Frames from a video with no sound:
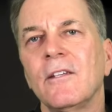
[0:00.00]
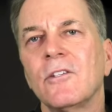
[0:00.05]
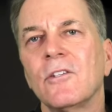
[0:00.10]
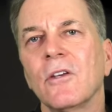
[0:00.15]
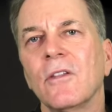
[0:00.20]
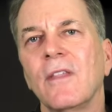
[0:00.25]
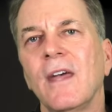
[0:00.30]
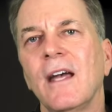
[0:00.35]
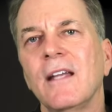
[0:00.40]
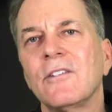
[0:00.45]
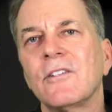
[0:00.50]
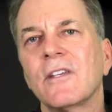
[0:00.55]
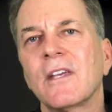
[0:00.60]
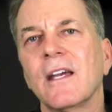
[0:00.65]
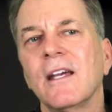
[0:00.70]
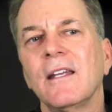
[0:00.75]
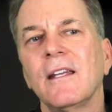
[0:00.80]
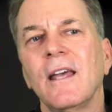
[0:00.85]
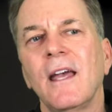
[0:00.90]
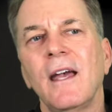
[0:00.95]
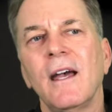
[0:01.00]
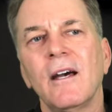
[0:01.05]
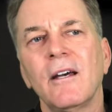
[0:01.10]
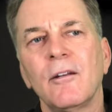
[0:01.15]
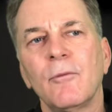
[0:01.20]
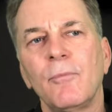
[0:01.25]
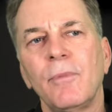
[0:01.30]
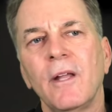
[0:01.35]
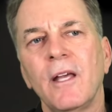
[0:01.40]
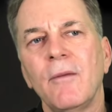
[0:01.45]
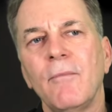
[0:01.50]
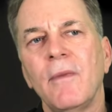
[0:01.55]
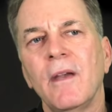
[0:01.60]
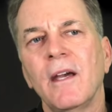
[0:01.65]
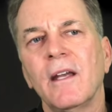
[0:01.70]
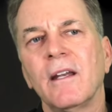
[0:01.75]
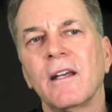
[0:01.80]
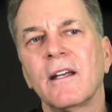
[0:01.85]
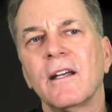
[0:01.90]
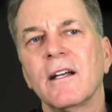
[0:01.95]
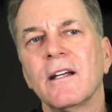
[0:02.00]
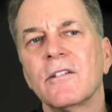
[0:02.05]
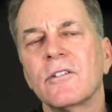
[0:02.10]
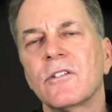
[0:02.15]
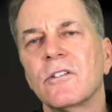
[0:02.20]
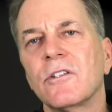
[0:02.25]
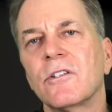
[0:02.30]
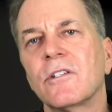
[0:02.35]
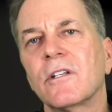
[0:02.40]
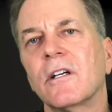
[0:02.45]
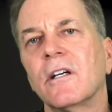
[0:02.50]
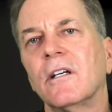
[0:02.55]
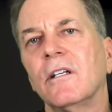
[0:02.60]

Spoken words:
That's kind of how to play Man of Constant Sorrow.